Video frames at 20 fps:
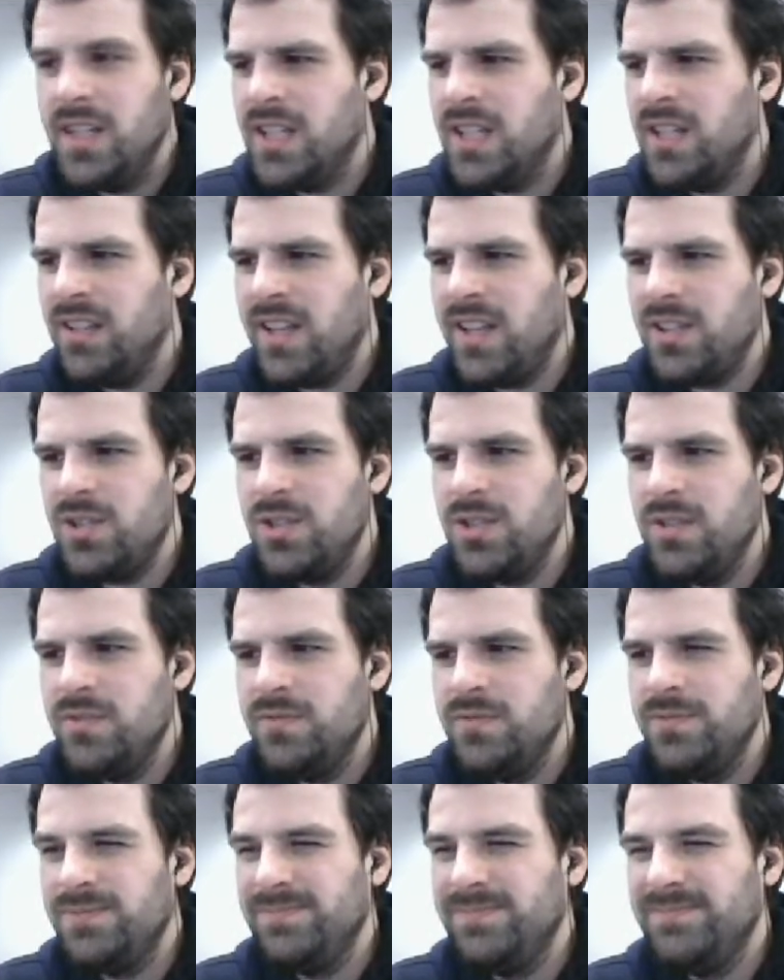collection
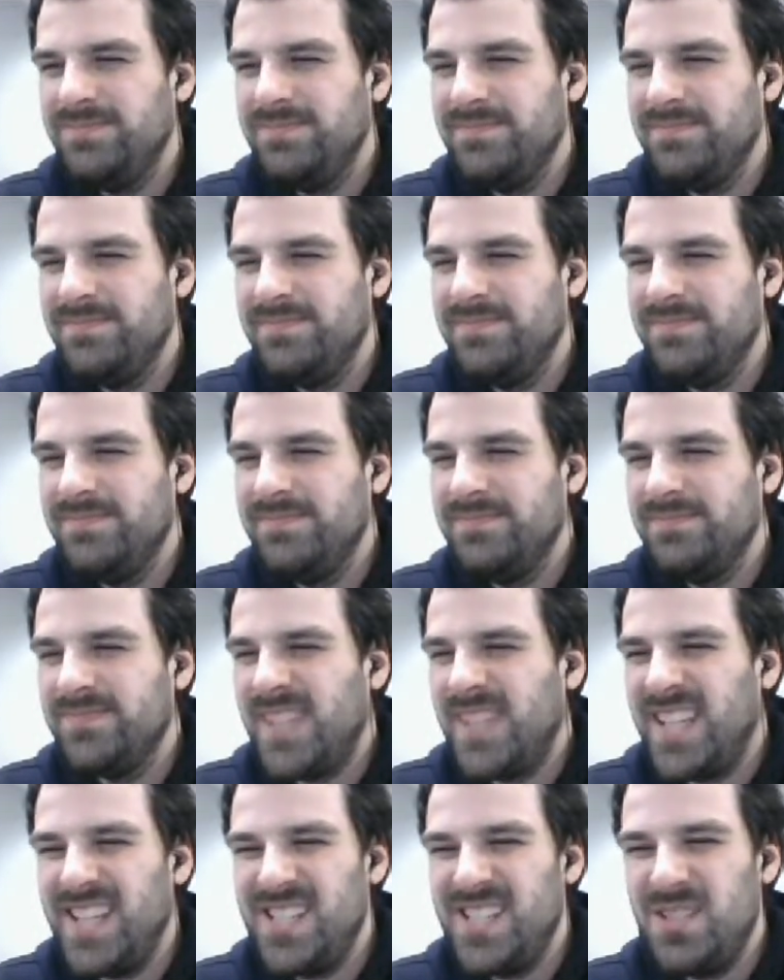of,
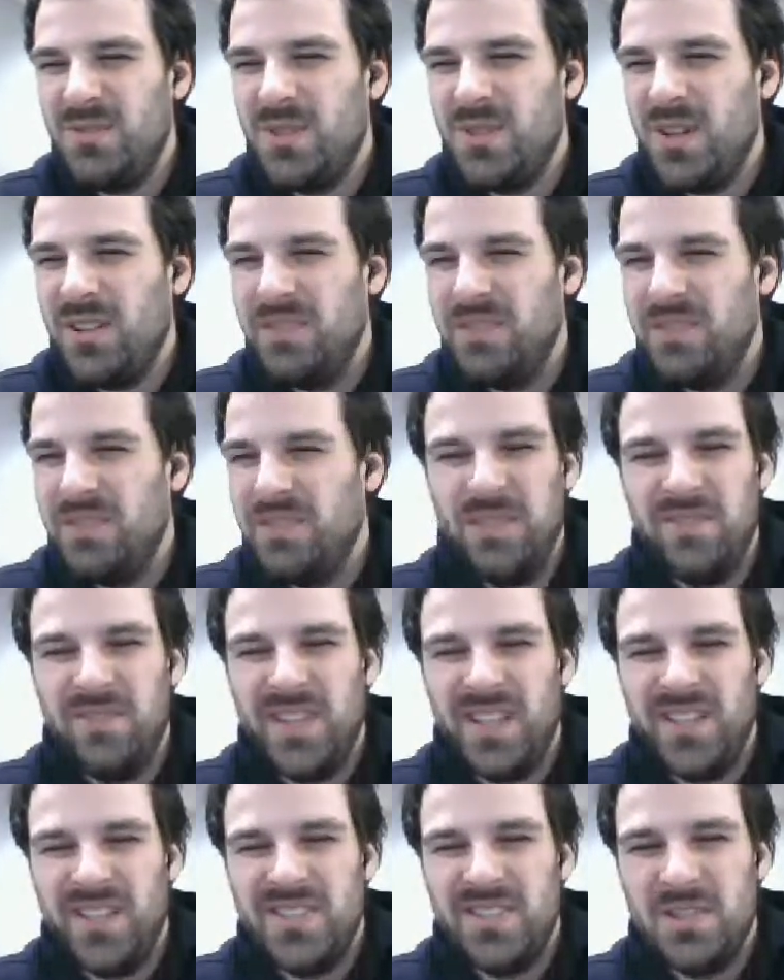I guess you'd call them
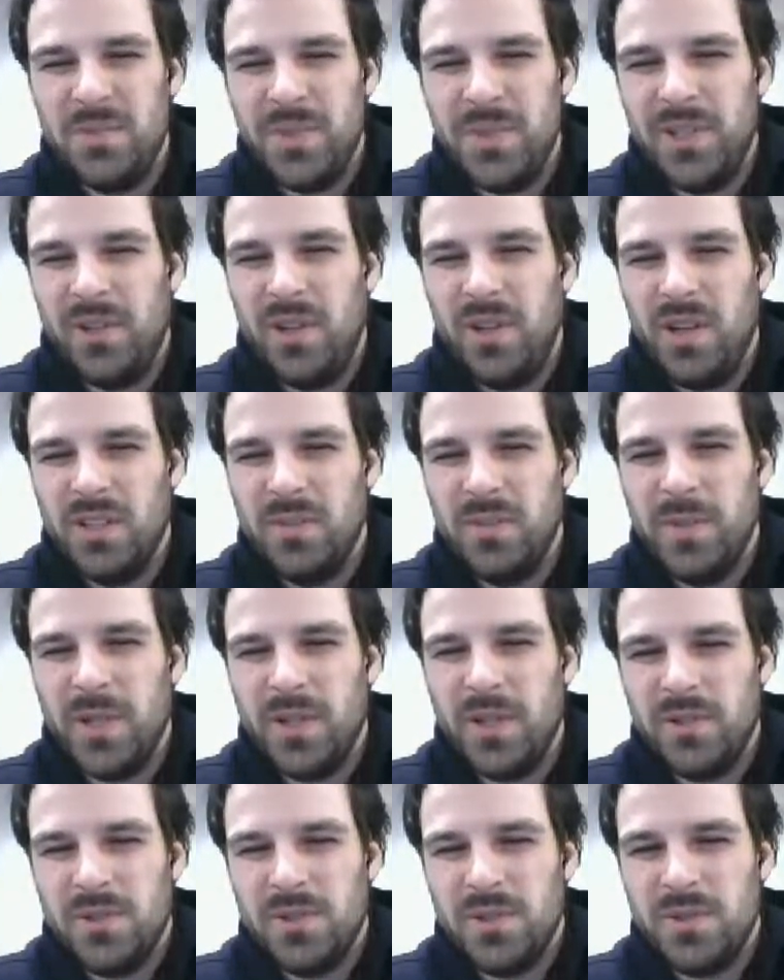novellas. They're a bit long to be
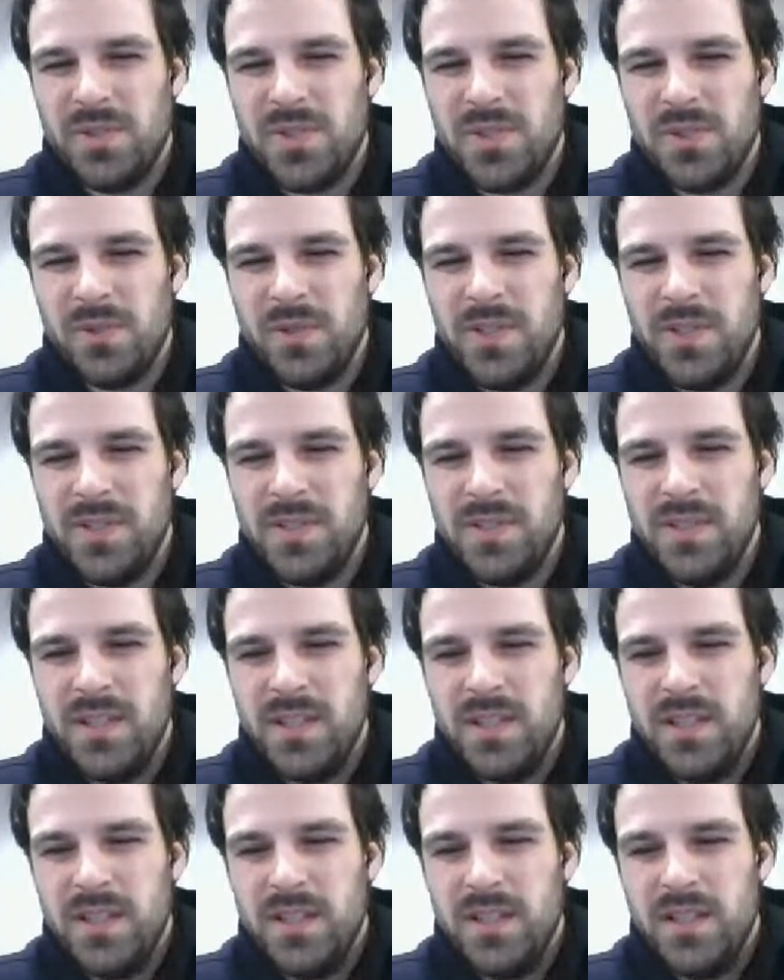called short stories.
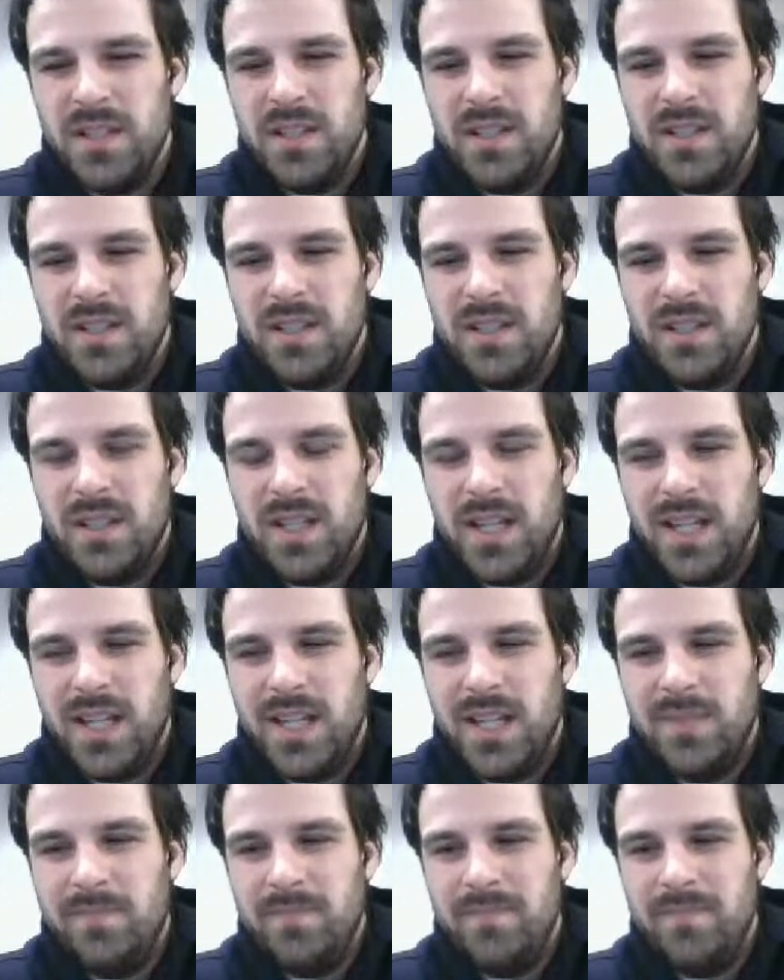
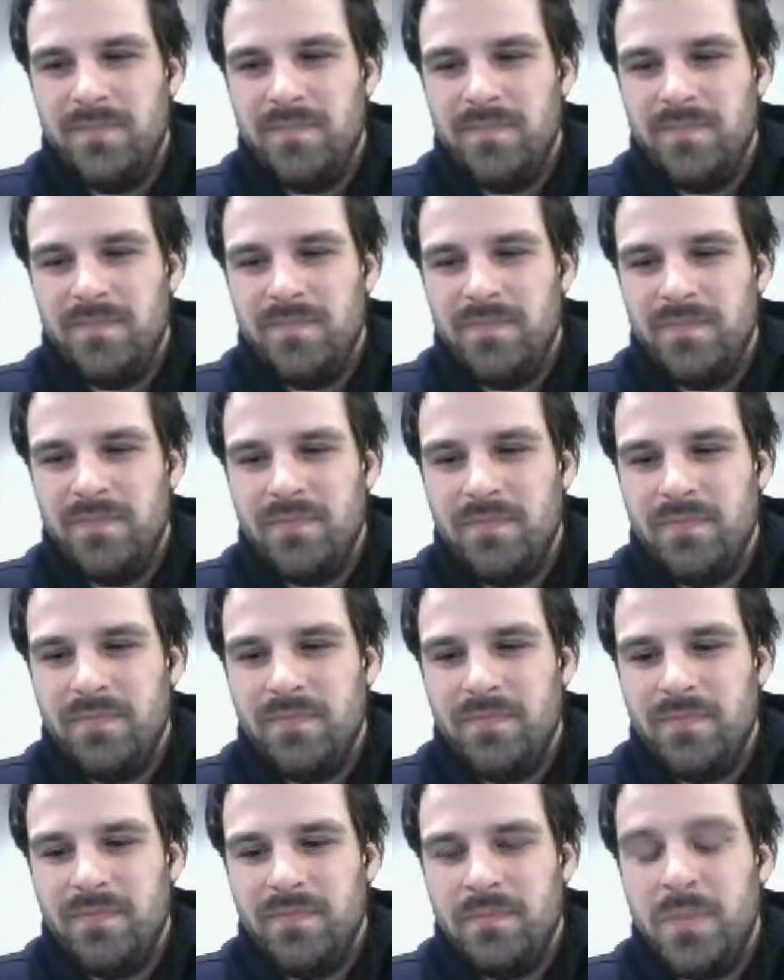But
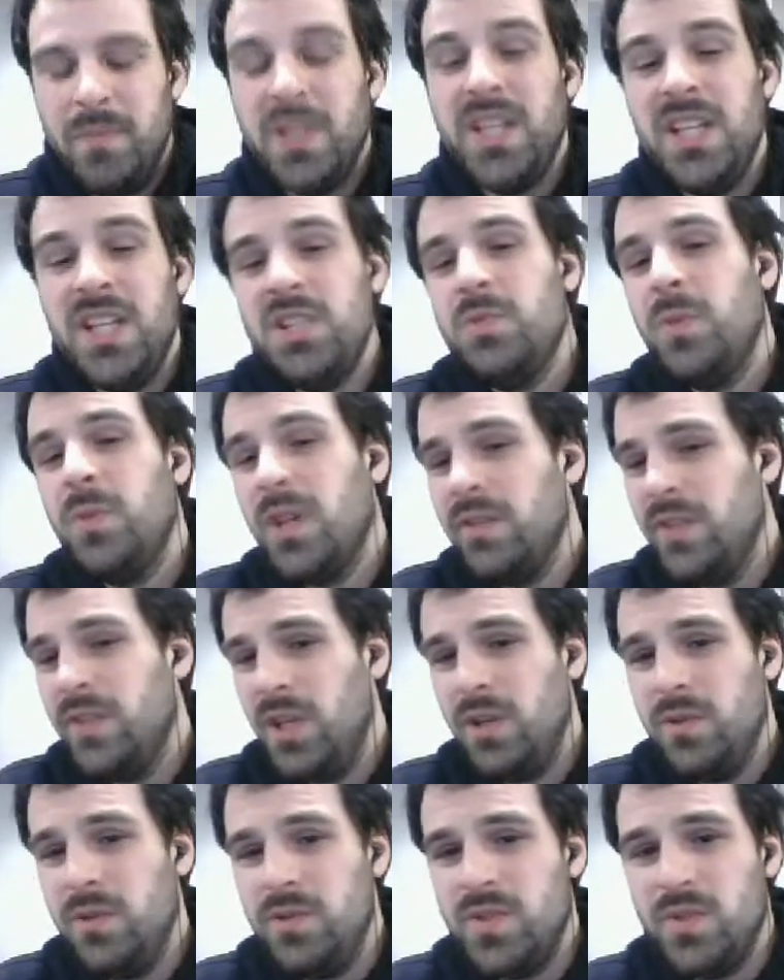each one of
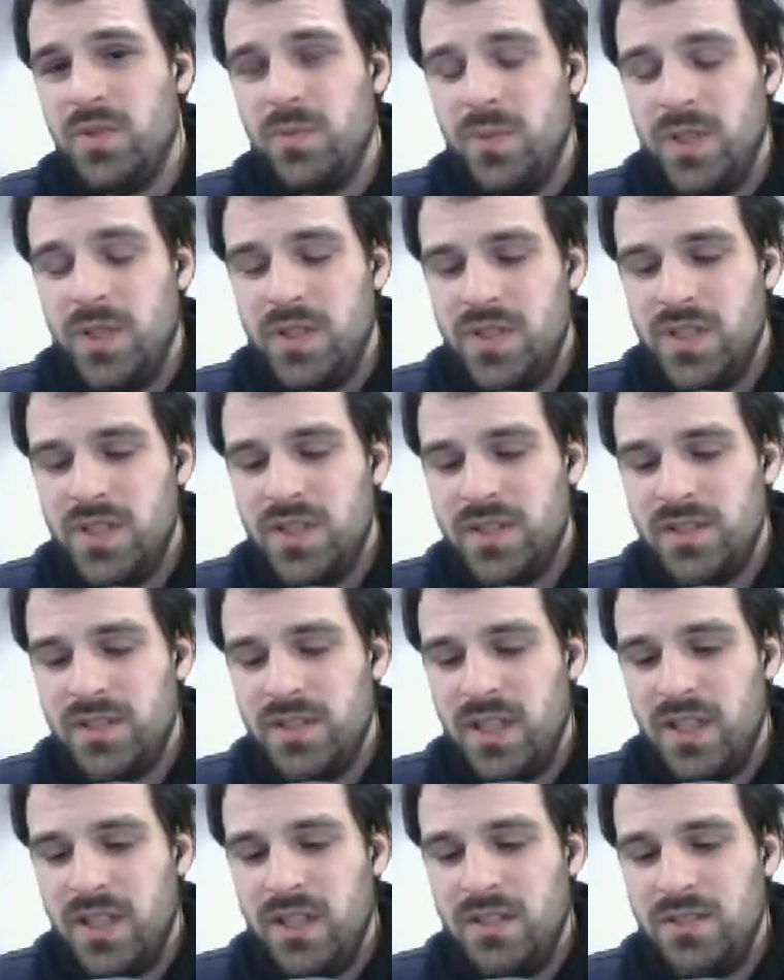those
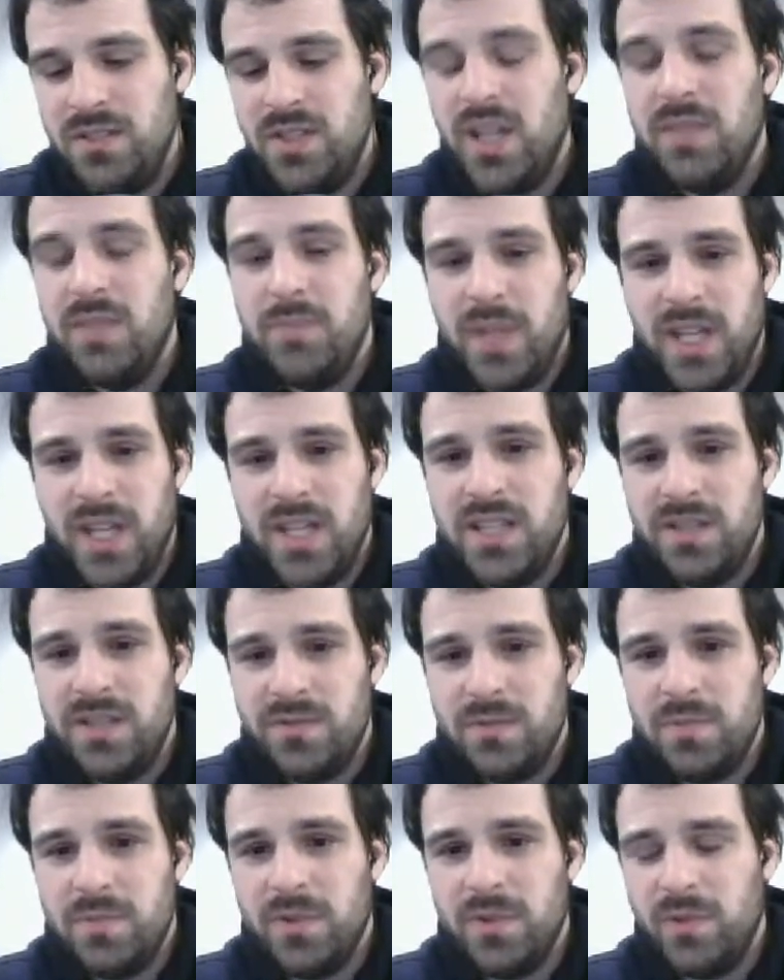was done by a
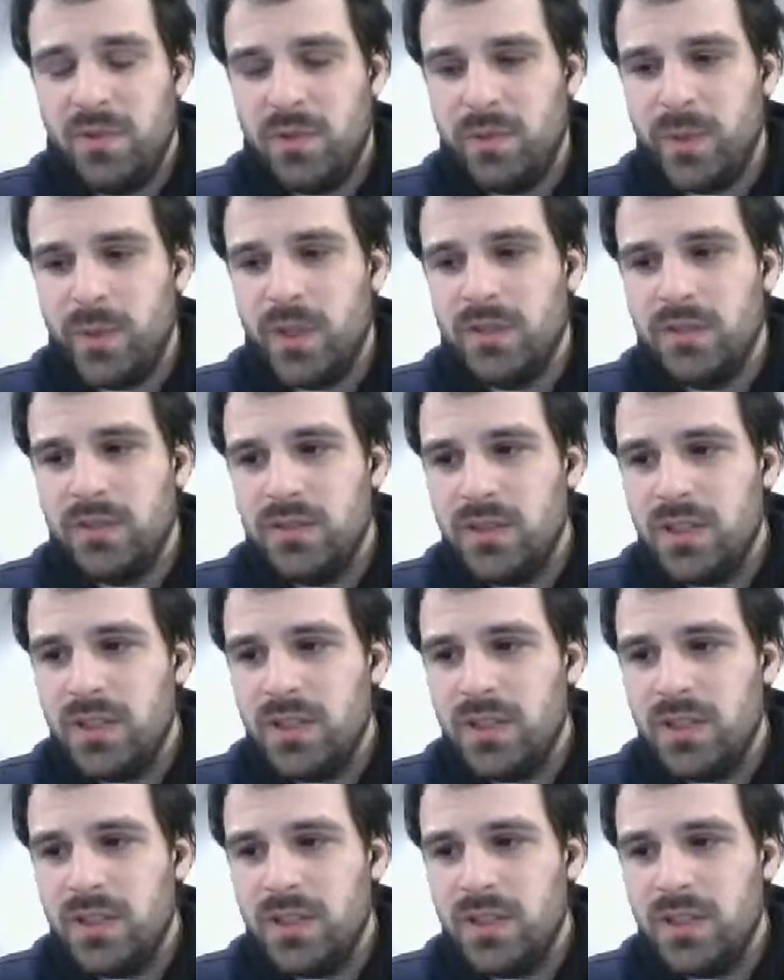different performer.